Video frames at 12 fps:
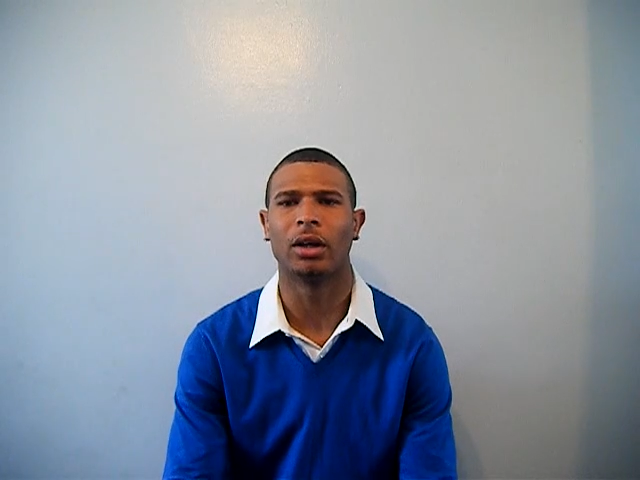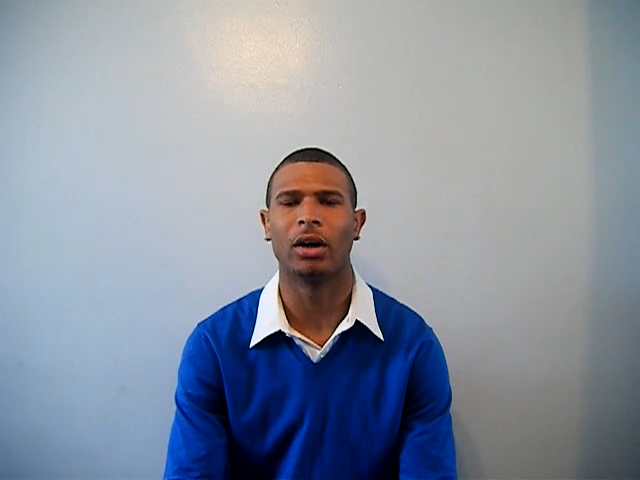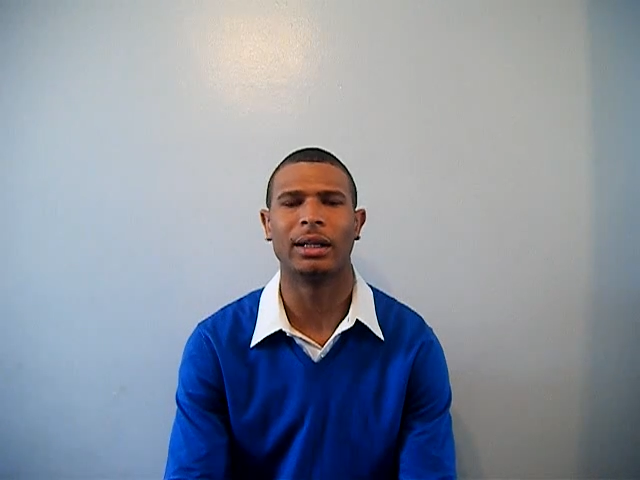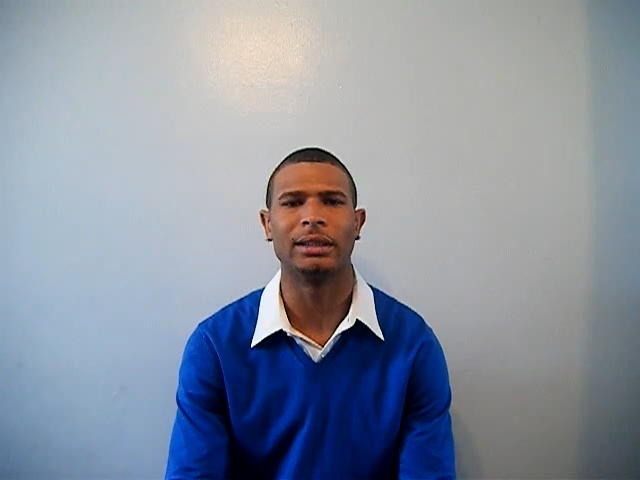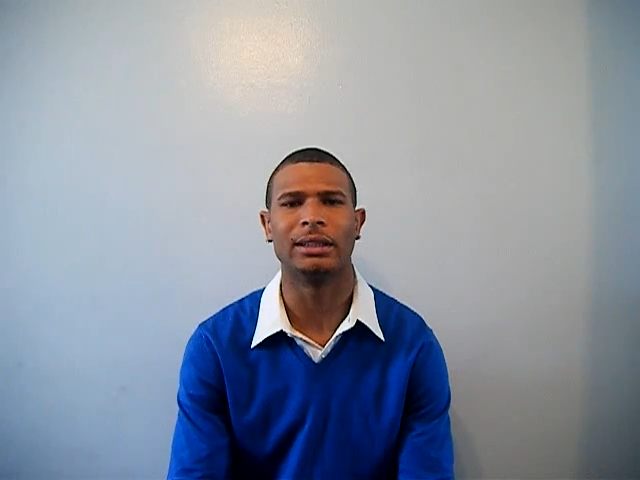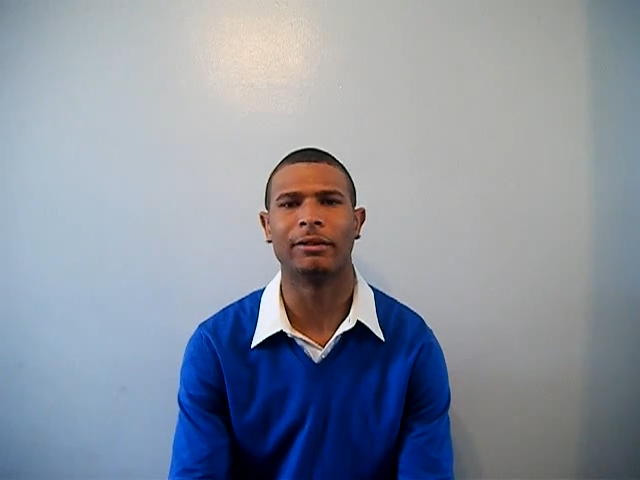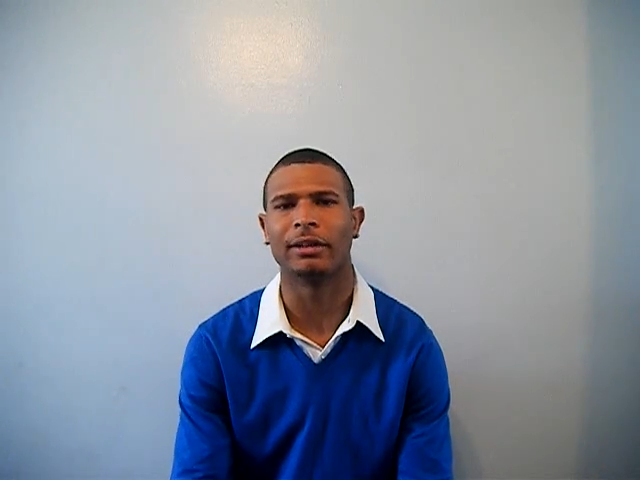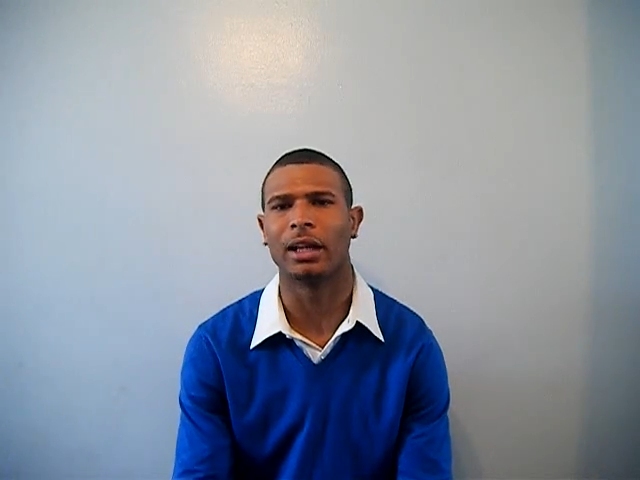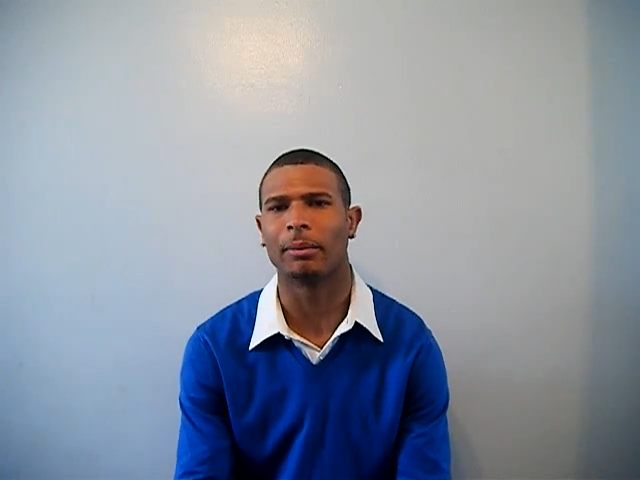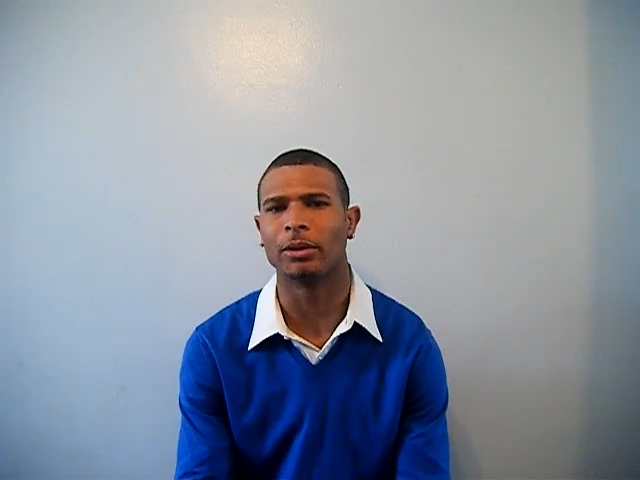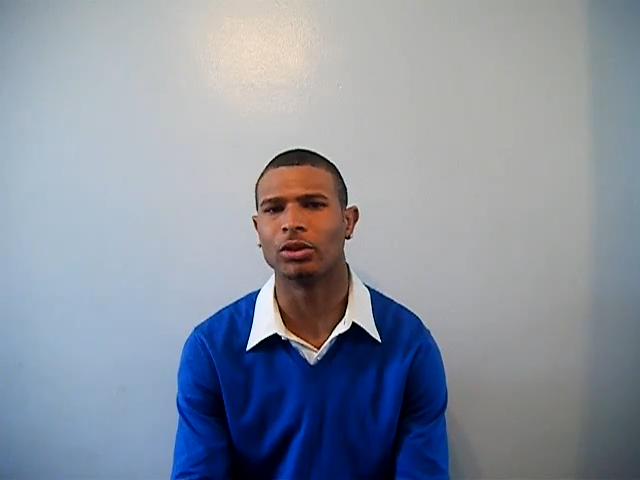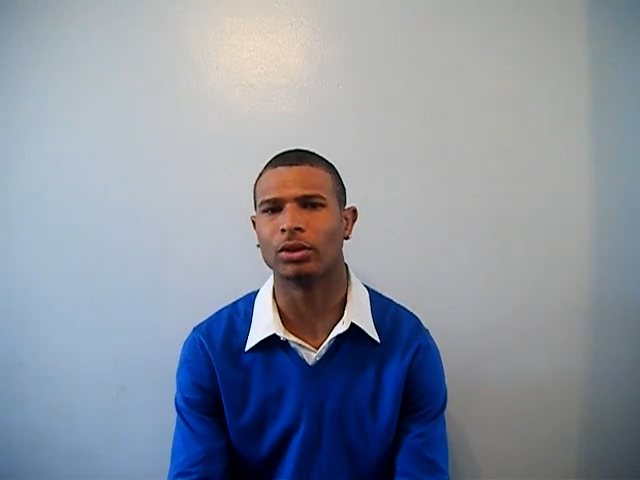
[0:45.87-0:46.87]
all these different
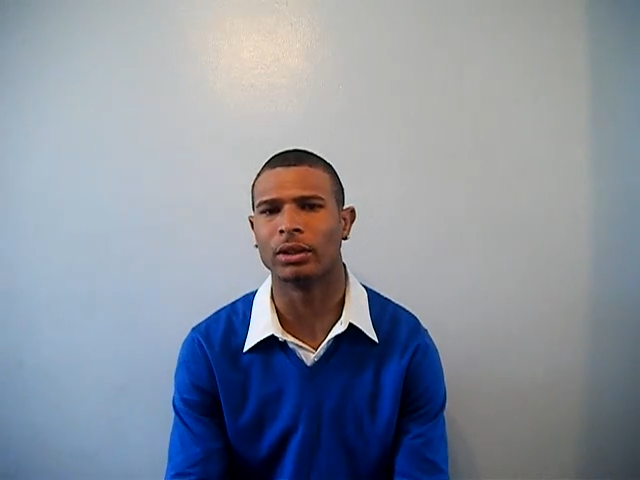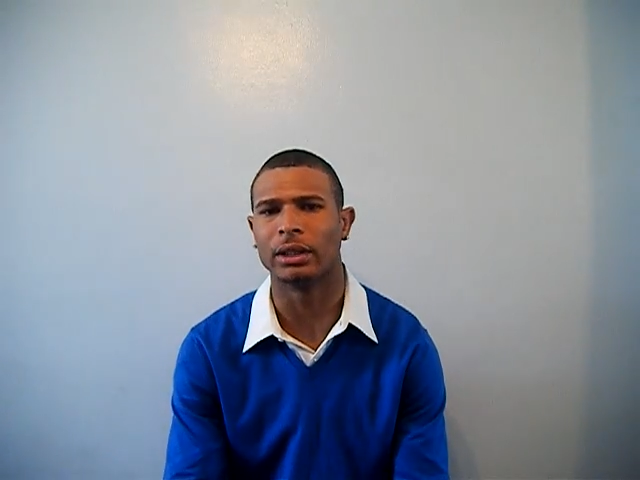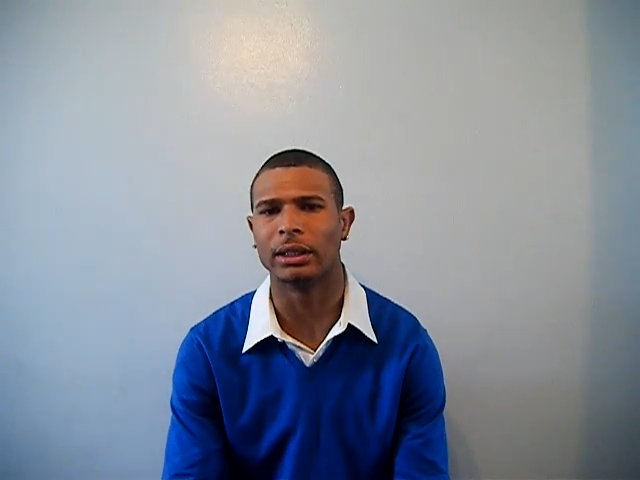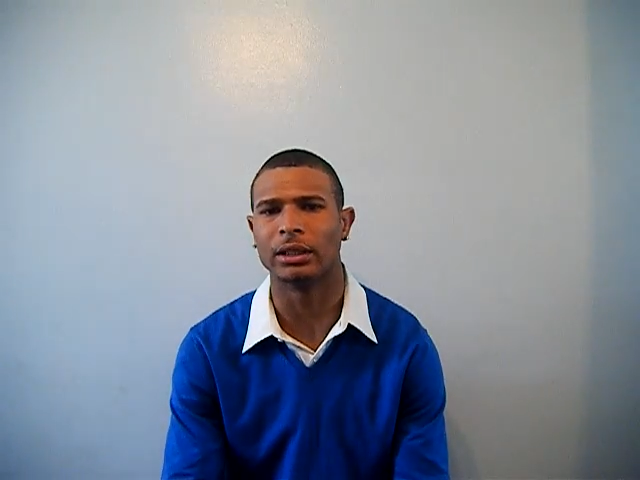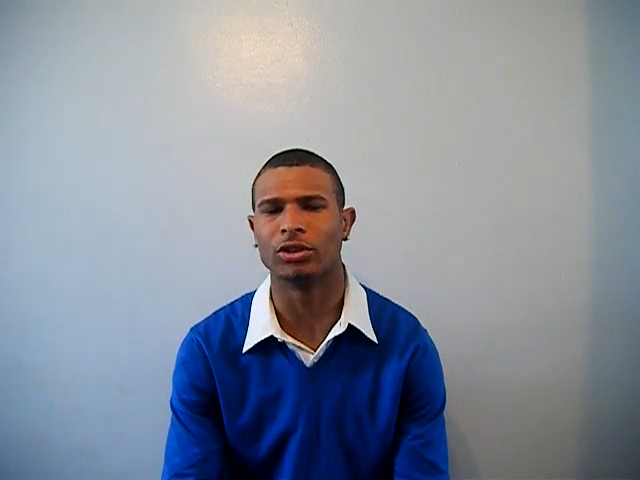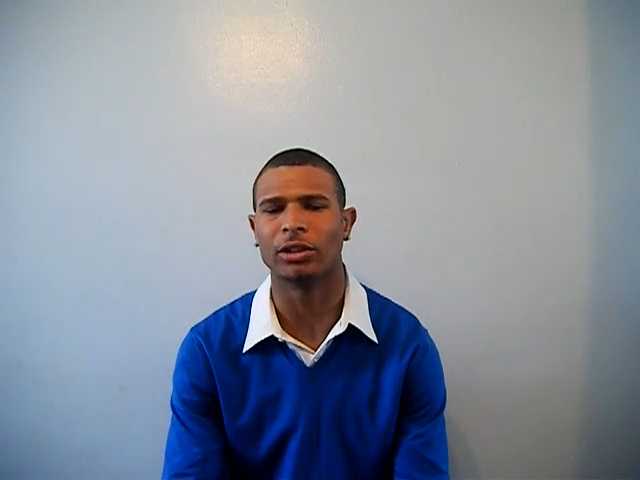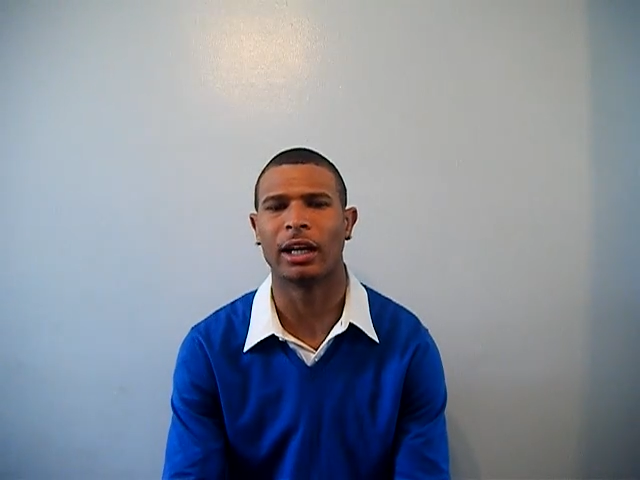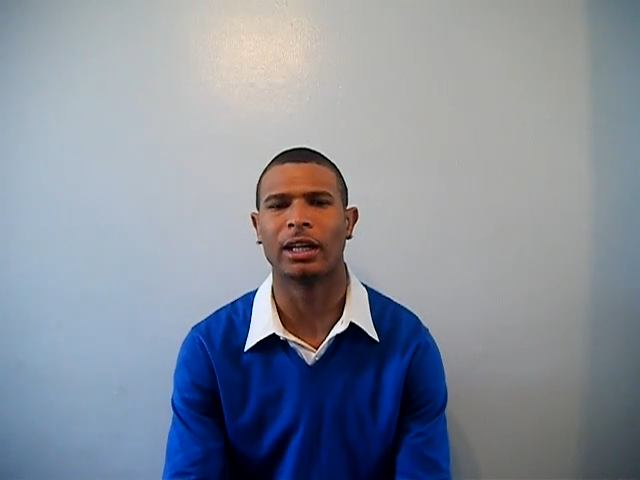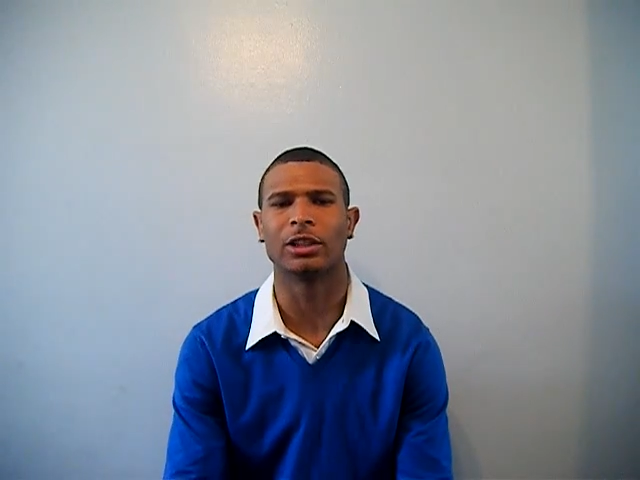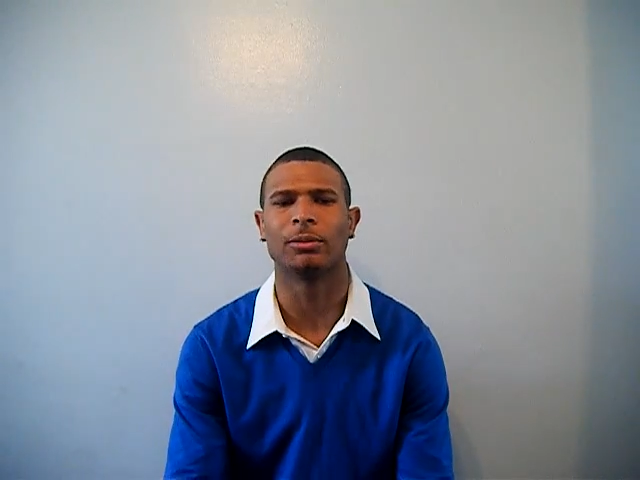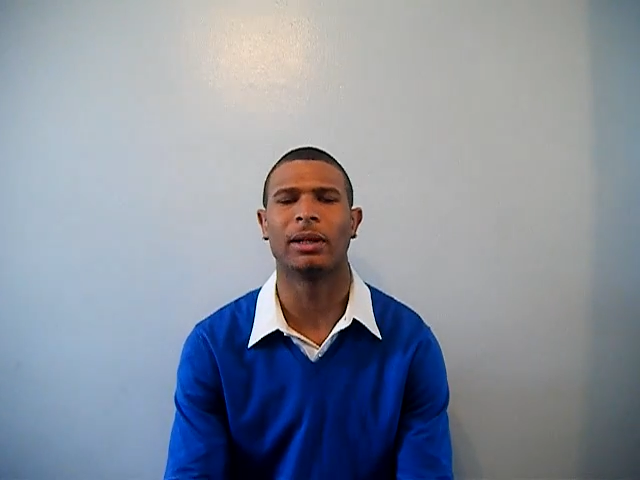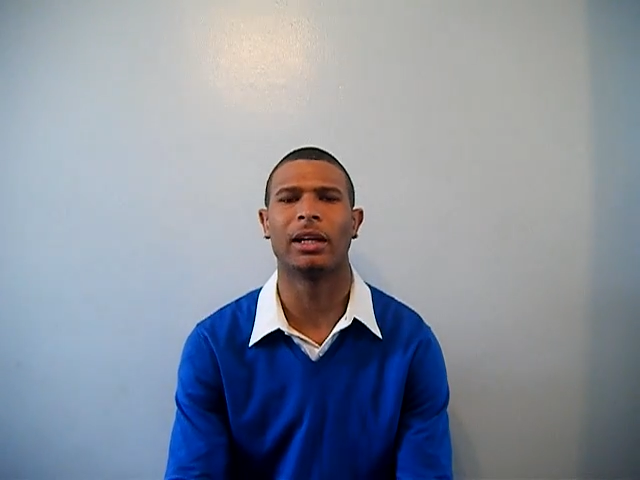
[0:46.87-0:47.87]
opportunities, trying to
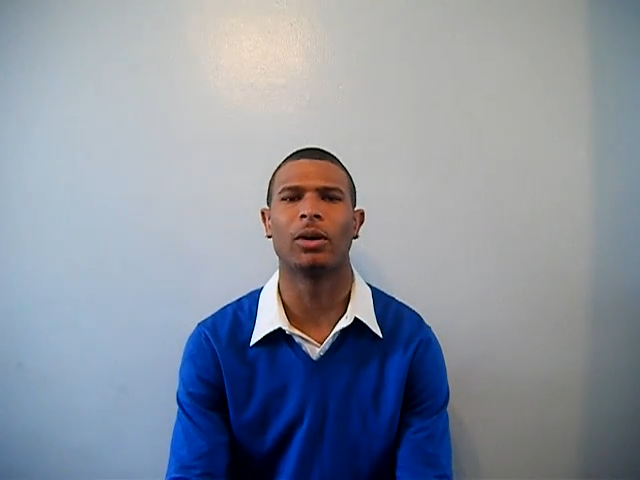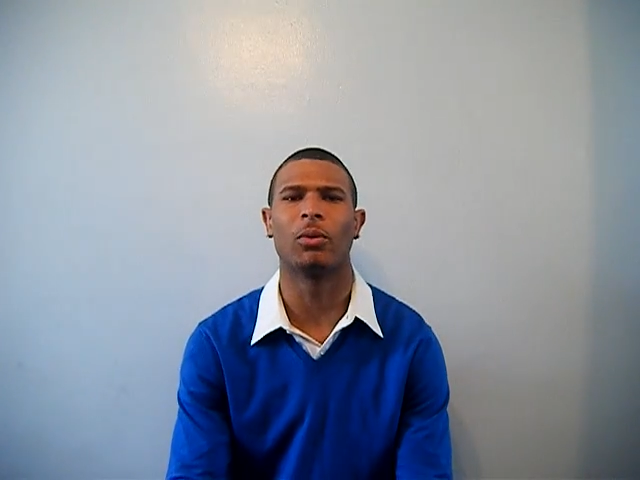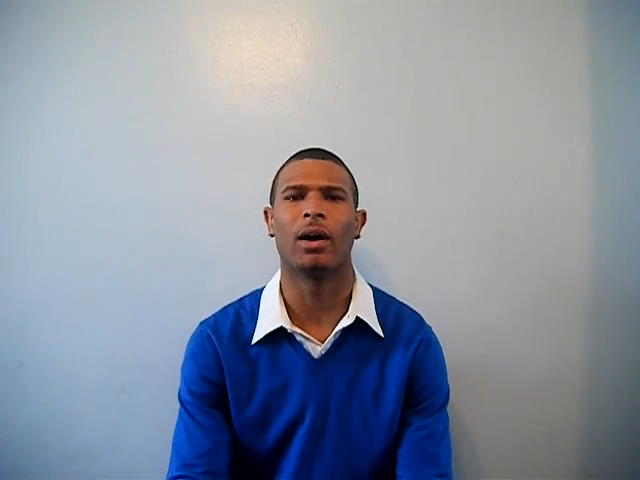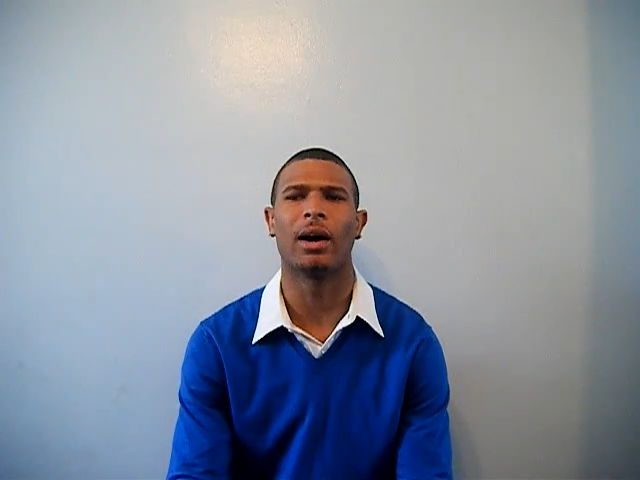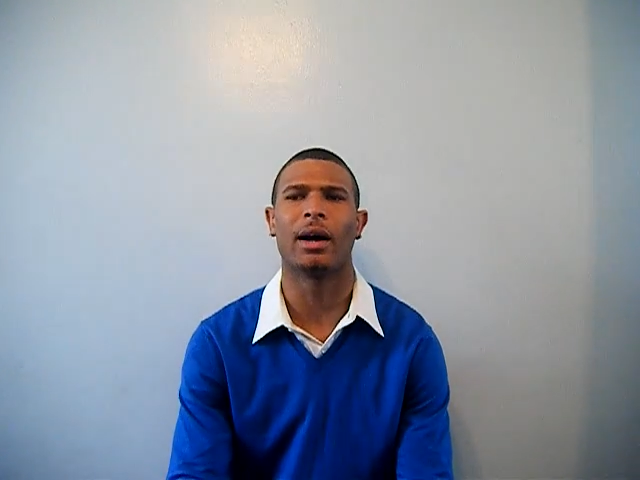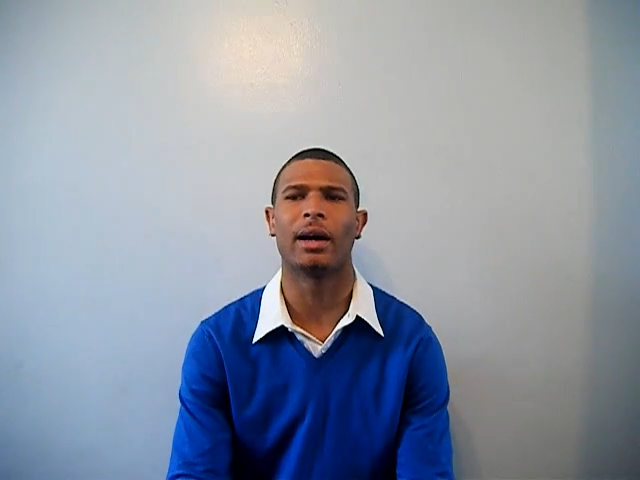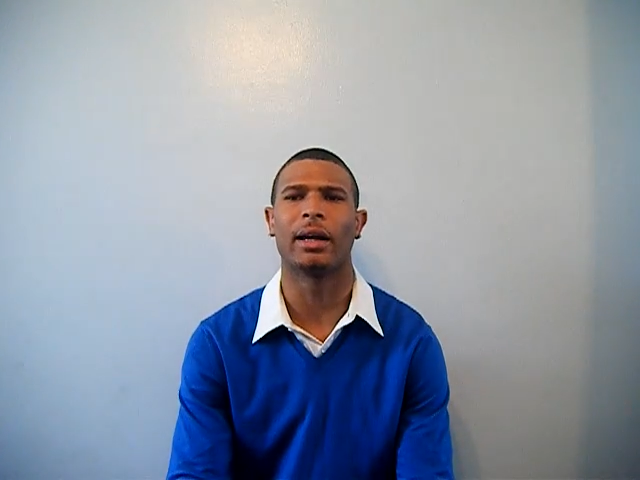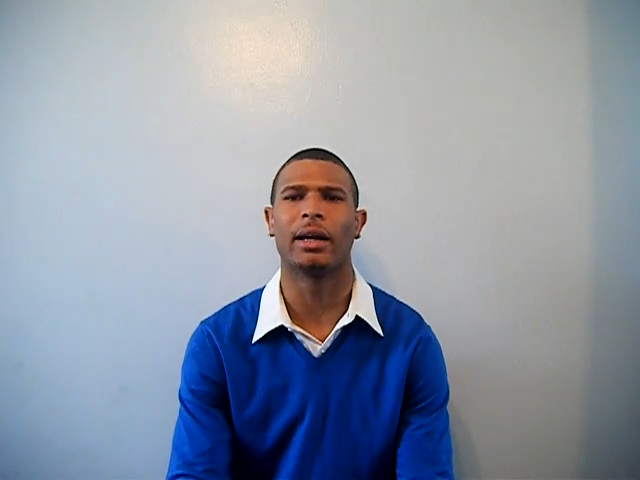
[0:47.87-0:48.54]
explain why